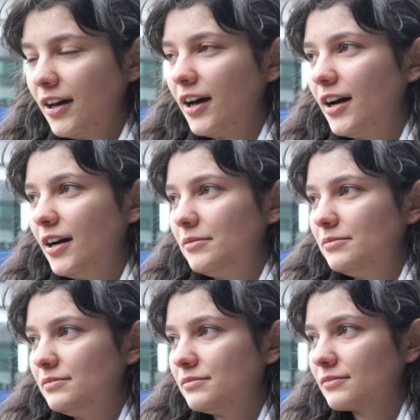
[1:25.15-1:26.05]

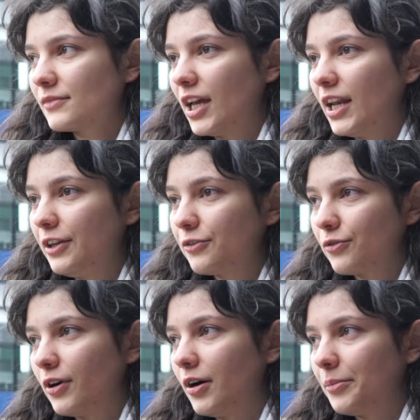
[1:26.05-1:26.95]
and I
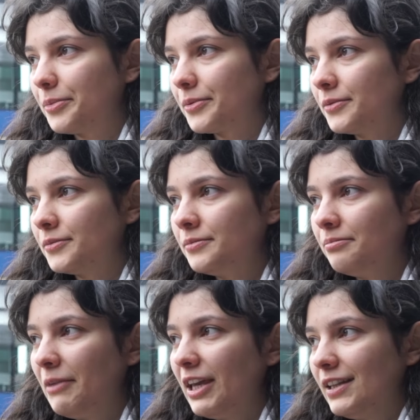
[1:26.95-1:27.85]
grew up
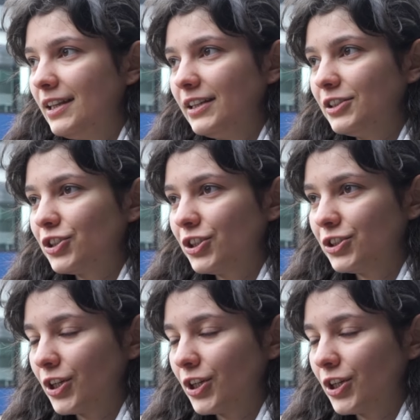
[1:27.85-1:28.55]
mainly in the church.